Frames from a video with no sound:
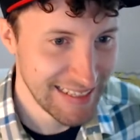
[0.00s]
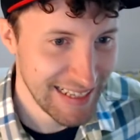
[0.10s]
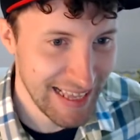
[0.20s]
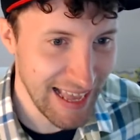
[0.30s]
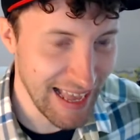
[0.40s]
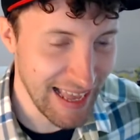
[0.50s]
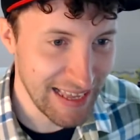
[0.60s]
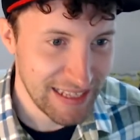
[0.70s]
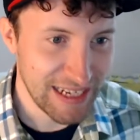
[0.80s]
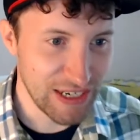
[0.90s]

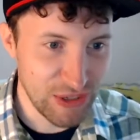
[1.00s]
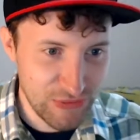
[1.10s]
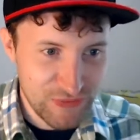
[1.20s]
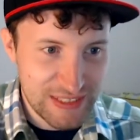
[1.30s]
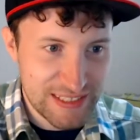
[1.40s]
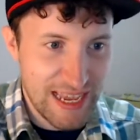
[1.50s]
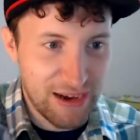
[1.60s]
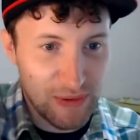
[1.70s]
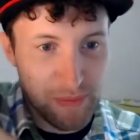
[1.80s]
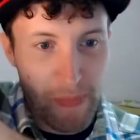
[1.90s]
And Luffy's
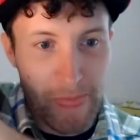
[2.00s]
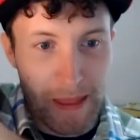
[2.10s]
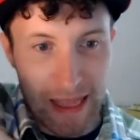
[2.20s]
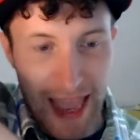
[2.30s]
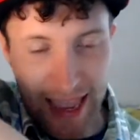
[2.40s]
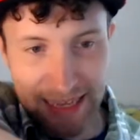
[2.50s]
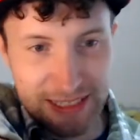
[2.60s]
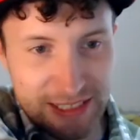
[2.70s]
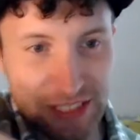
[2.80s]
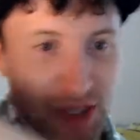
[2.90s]
now head
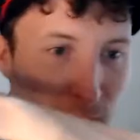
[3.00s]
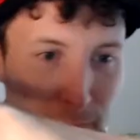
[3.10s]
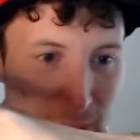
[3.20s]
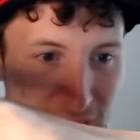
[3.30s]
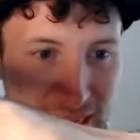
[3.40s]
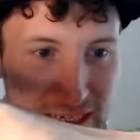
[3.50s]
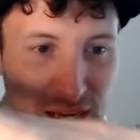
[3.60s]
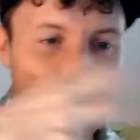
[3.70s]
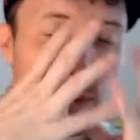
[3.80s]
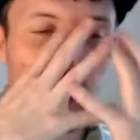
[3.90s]
has gone back and
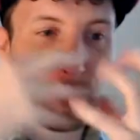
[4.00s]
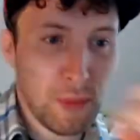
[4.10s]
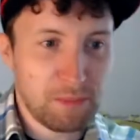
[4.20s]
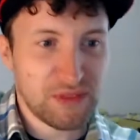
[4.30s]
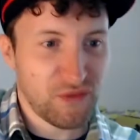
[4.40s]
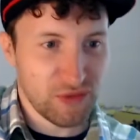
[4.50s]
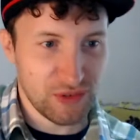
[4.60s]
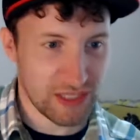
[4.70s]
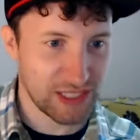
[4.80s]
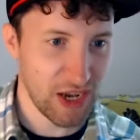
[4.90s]
like blooped
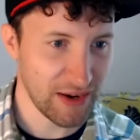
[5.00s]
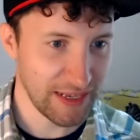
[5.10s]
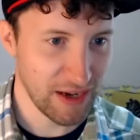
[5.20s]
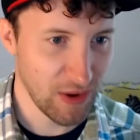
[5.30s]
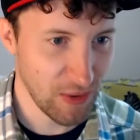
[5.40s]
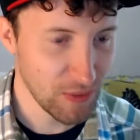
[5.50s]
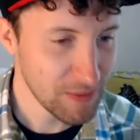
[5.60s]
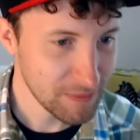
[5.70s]
through the tiny hole.